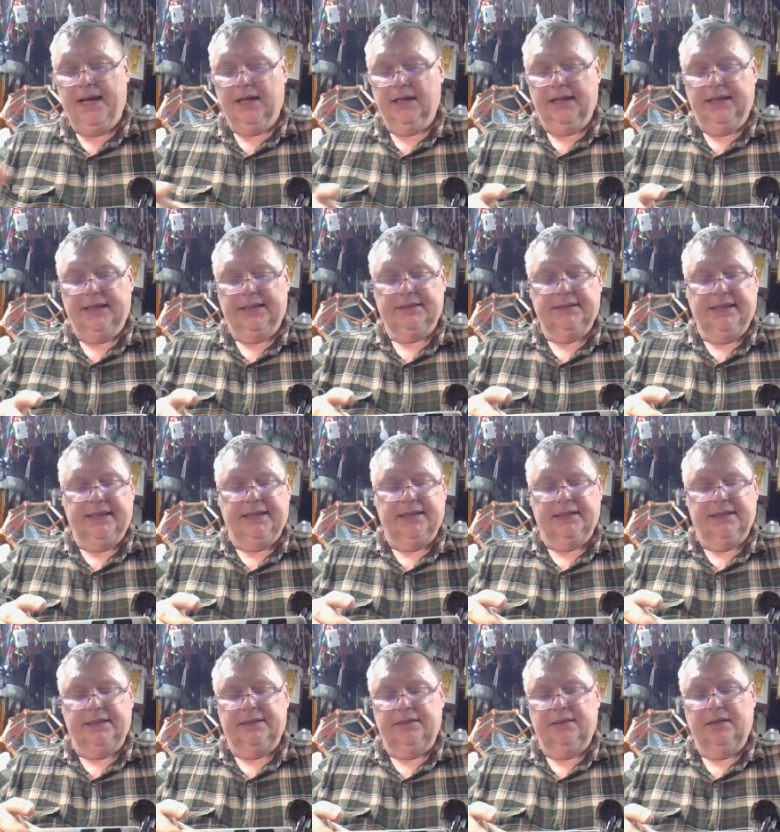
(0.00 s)
And
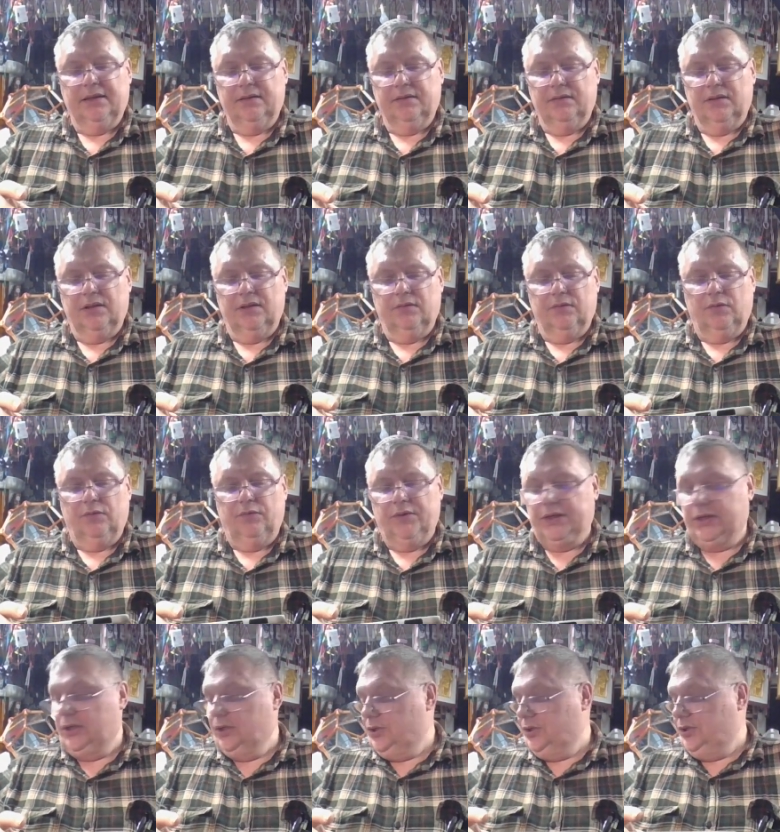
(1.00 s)
then what we
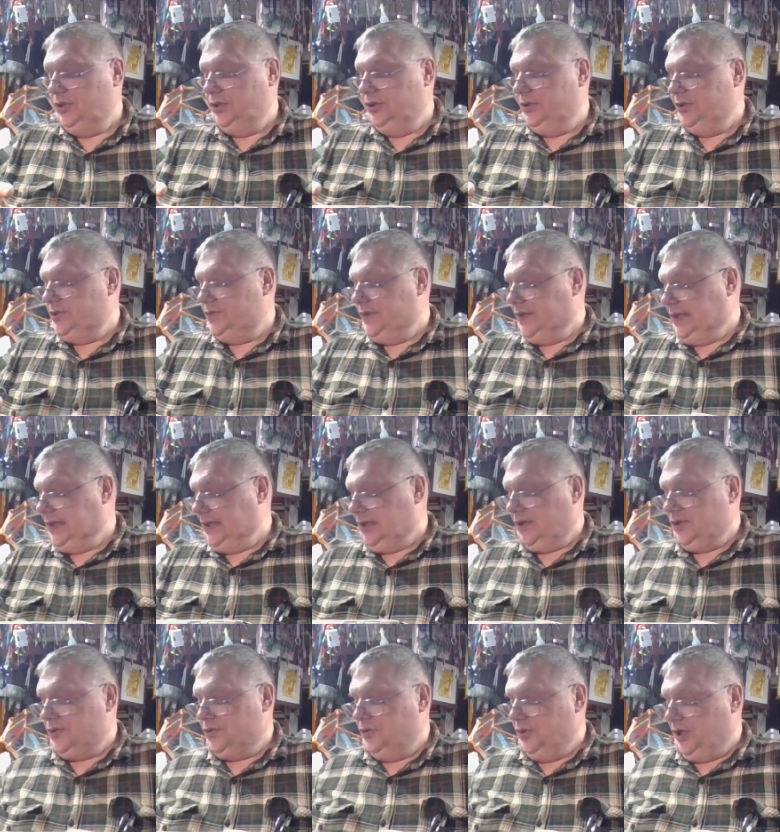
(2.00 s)
can do is we can
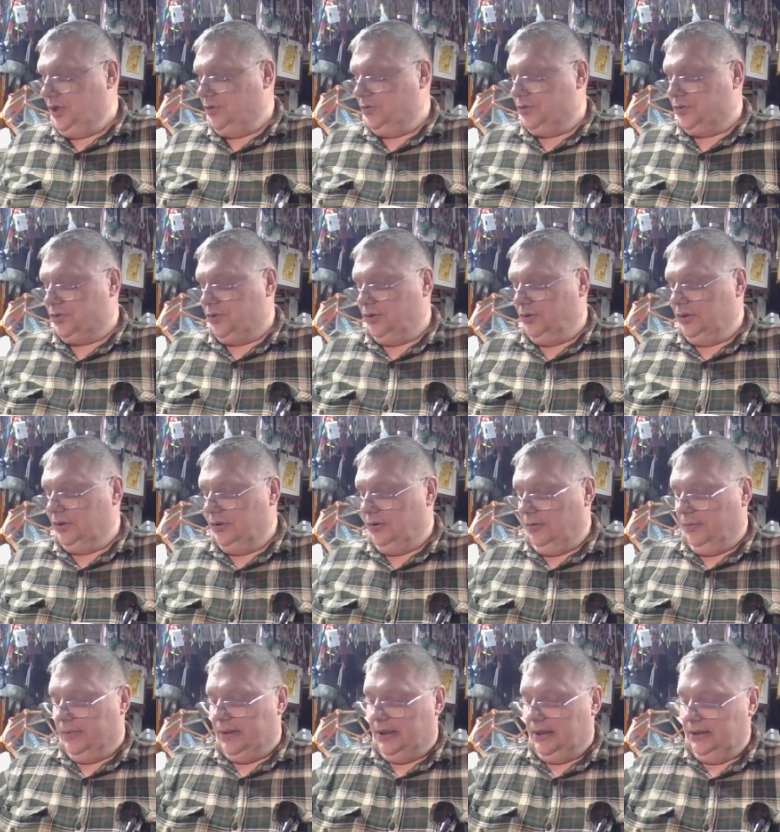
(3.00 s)
actually control the
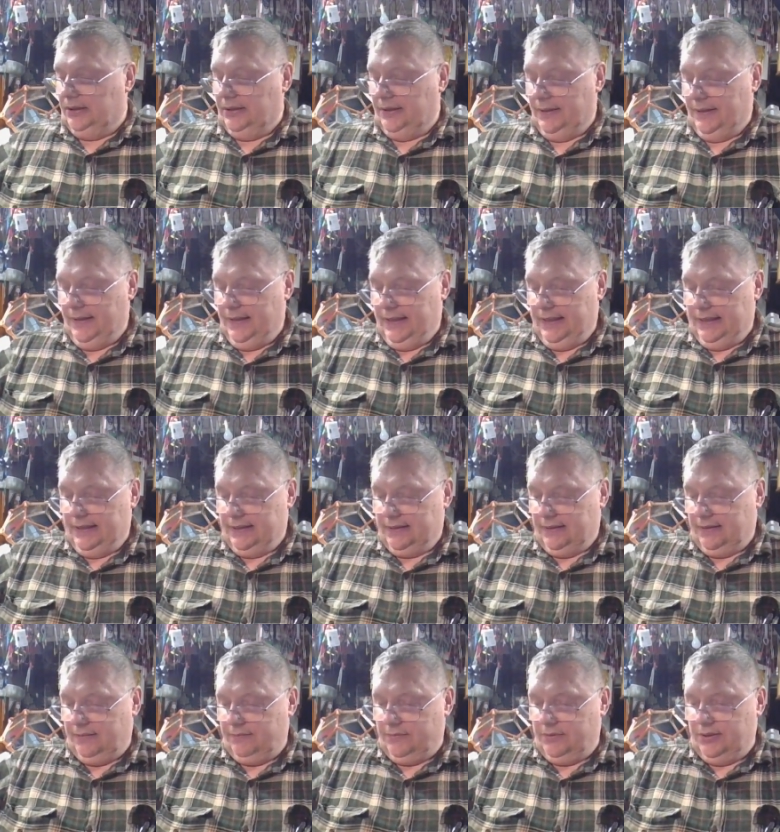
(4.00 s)
robot.
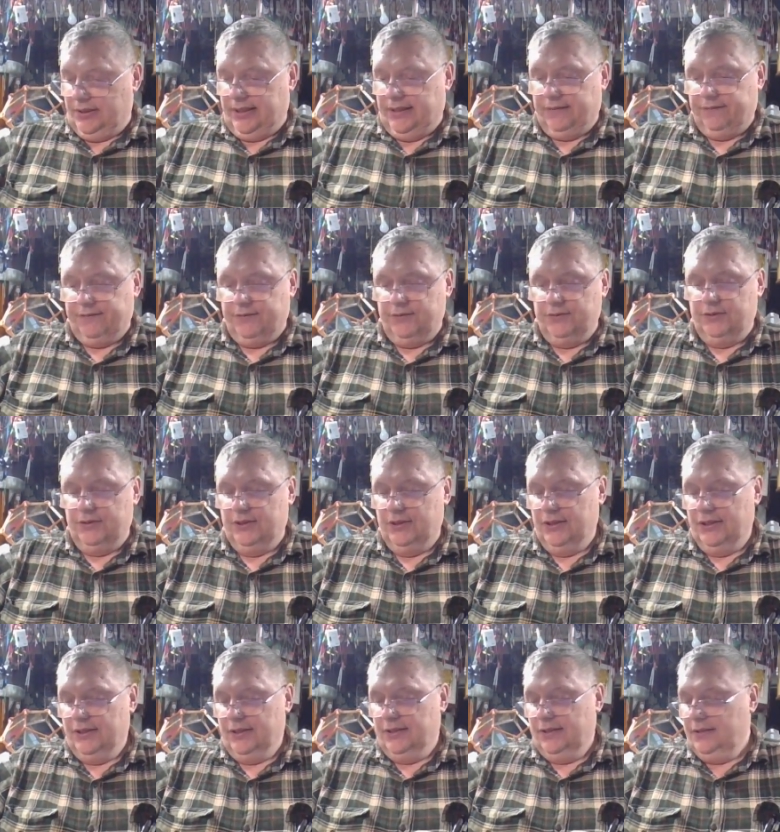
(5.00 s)
I'm gonna have to
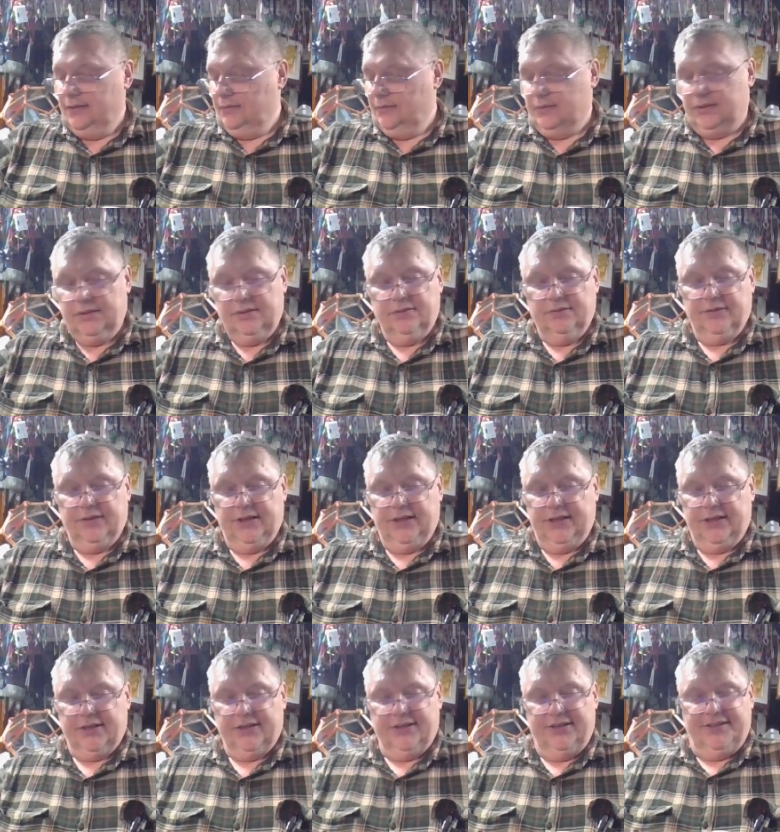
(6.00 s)
put it over
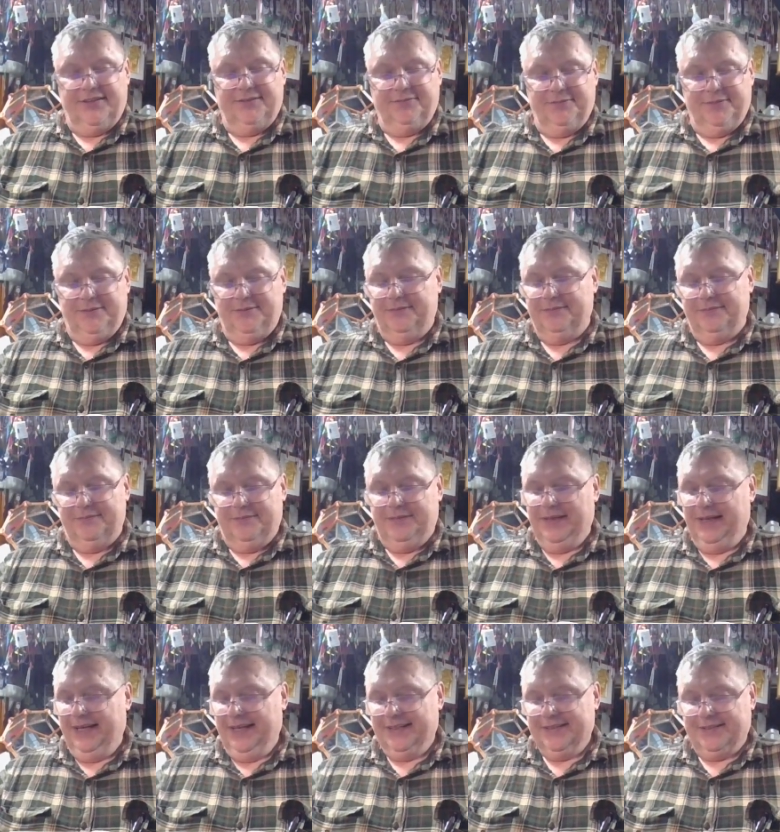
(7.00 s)
here
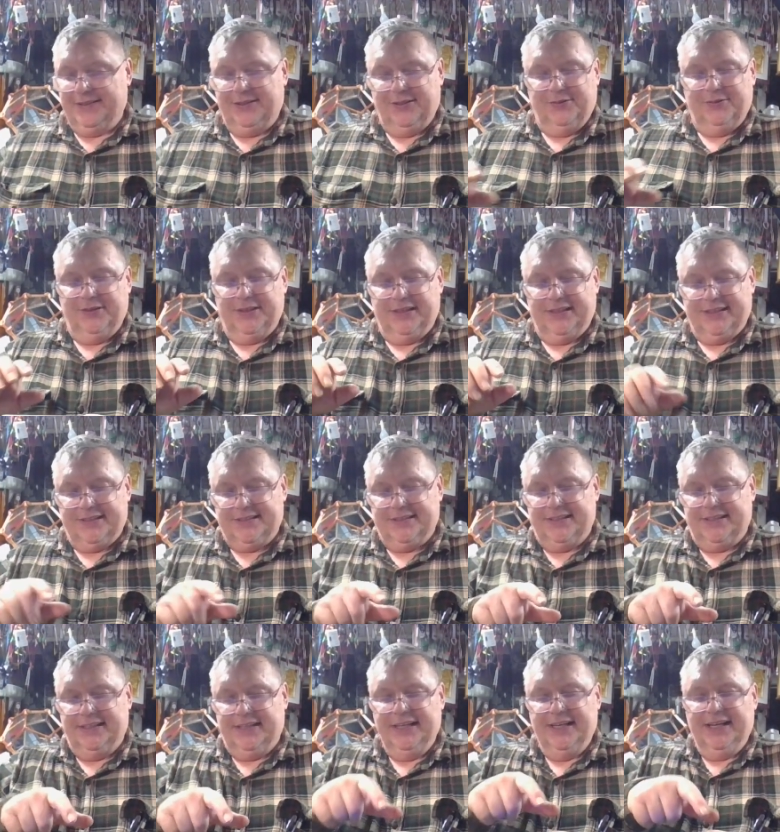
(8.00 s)
so it doesn't
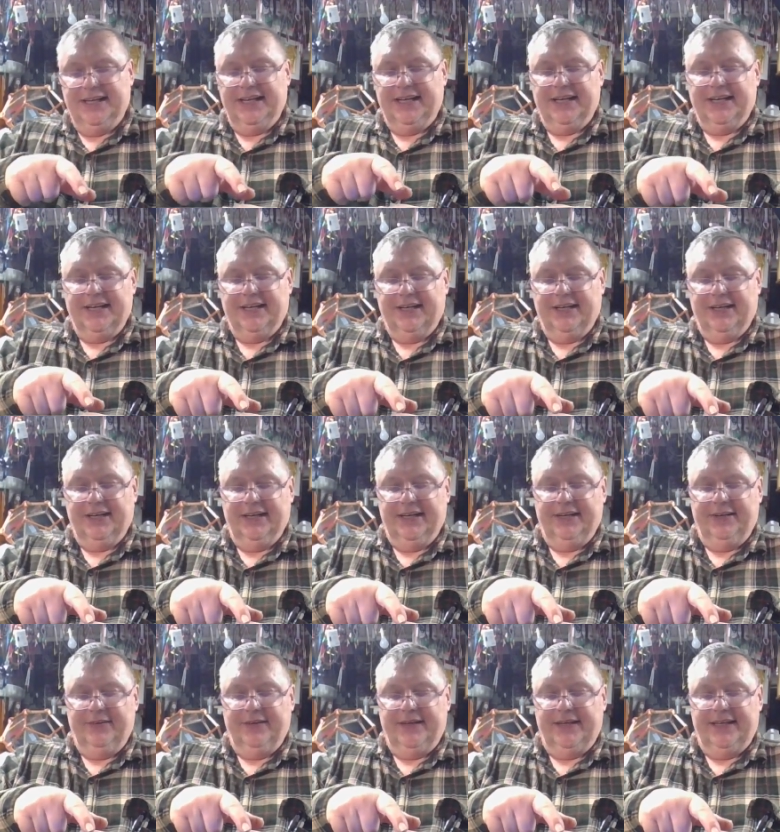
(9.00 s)

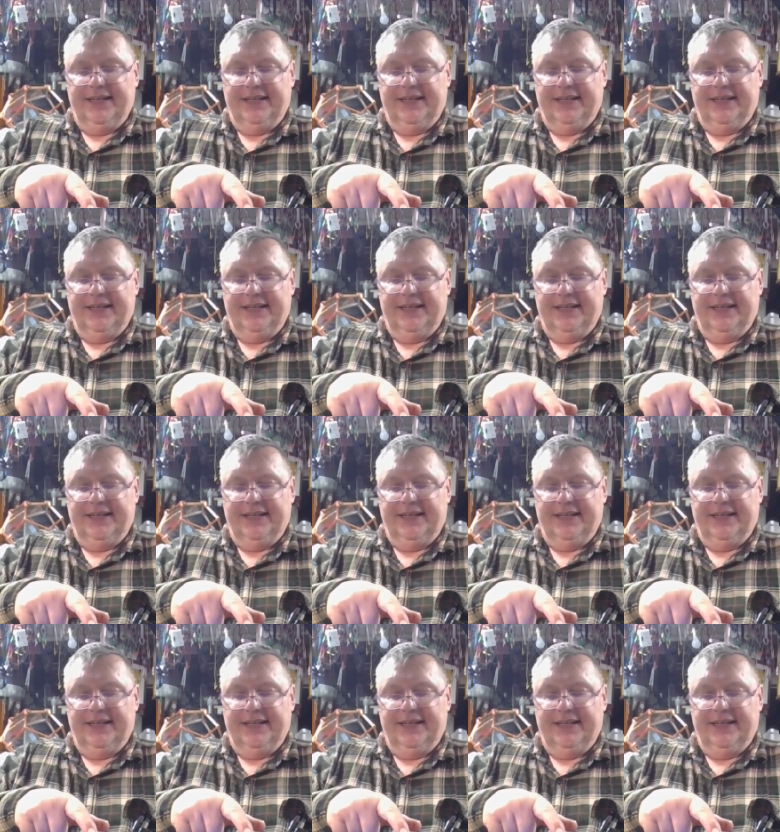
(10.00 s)
anyway,